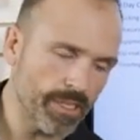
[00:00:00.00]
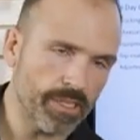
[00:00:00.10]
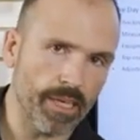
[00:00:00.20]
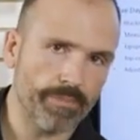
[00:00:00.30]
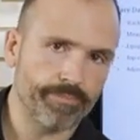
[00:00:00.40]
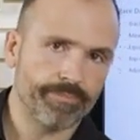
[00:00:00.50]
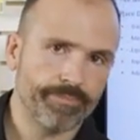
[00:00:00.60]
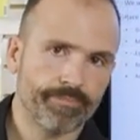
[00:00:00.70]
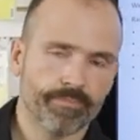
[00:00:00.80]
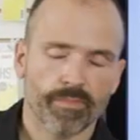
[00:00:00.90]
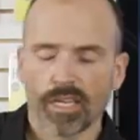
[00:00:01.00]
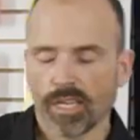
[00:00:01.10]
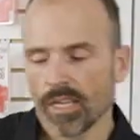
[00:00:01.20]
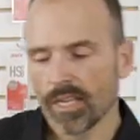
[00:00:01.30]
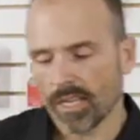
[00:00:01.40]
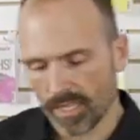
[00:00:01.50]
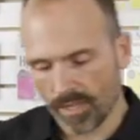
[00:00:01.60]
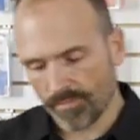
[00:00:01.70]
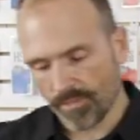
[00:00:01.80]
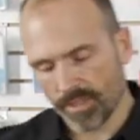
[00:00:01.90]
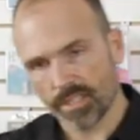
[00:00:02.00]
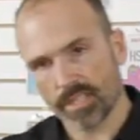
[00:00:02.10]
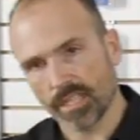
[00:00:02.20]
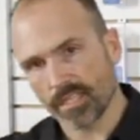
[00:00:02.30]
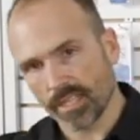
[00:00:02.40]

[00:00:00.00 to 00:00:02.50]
the tip, and then put the skis